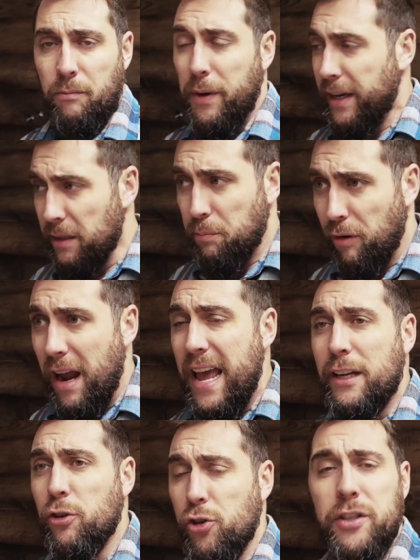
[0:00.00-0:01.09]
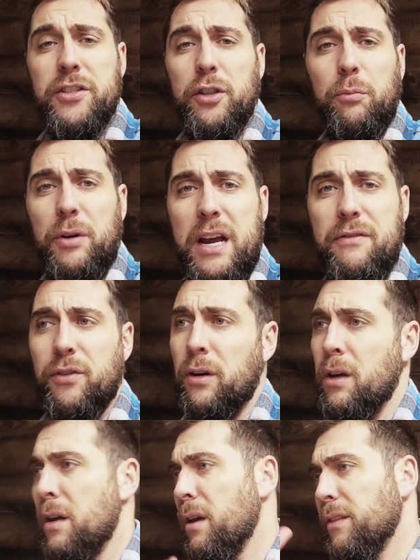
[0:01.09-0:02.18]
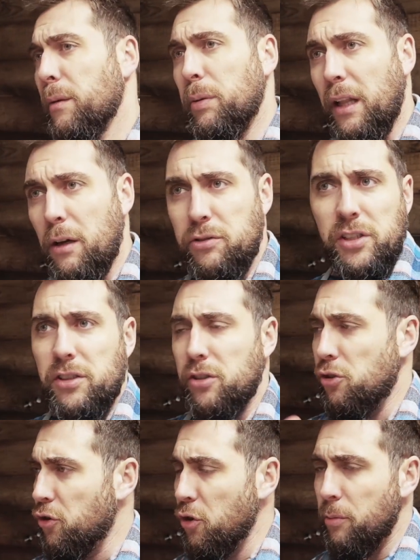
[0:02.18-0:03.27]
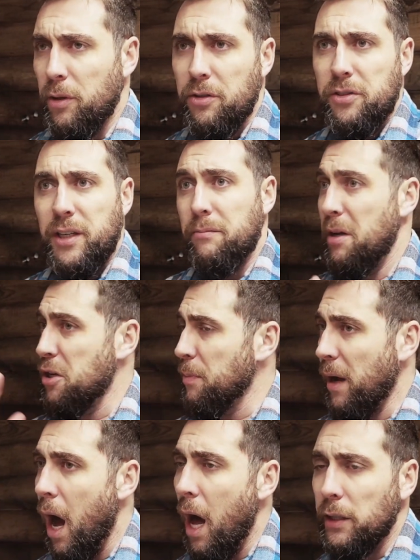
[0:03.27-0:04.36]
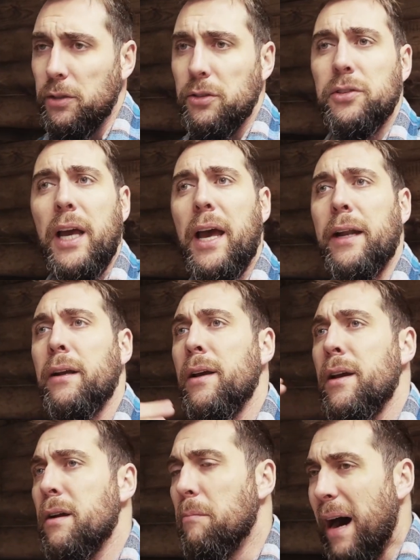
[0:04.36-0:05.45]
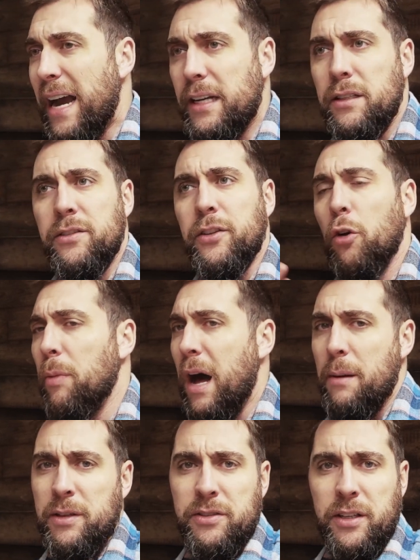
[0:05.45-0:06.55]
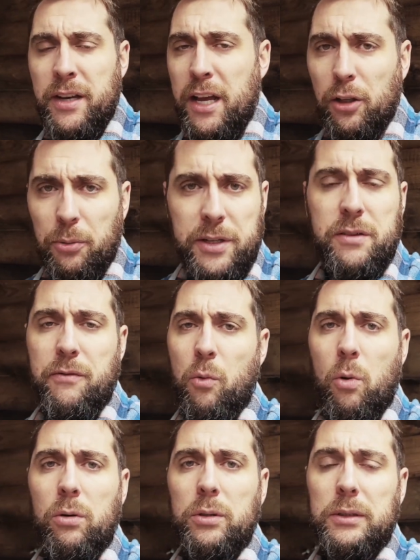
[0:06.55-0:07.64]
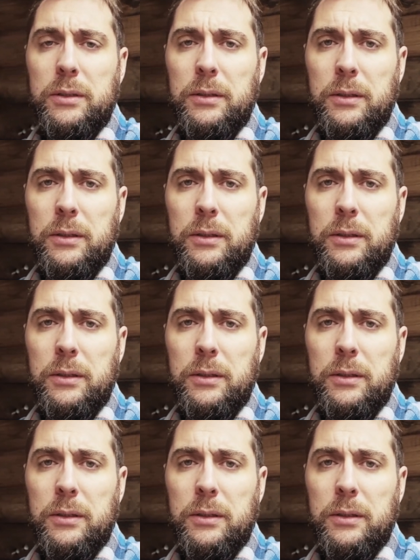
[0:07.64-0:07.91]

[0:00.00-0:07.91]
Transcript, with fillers: We can pray and should still pray for the Pelosi's and Schumer's and Mitch McConnell's and Bidens and Obamas and Hillary's of the world